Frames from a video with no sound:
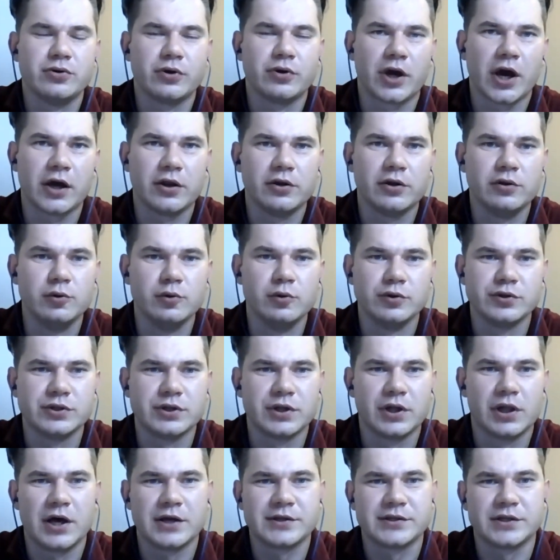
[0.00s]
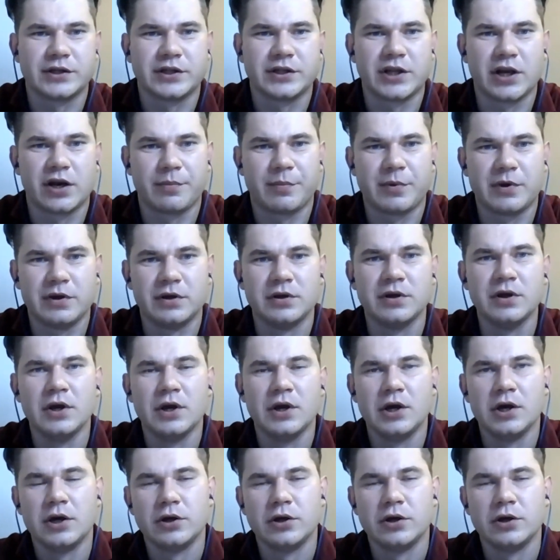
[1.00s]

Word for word: you can use the laser therapy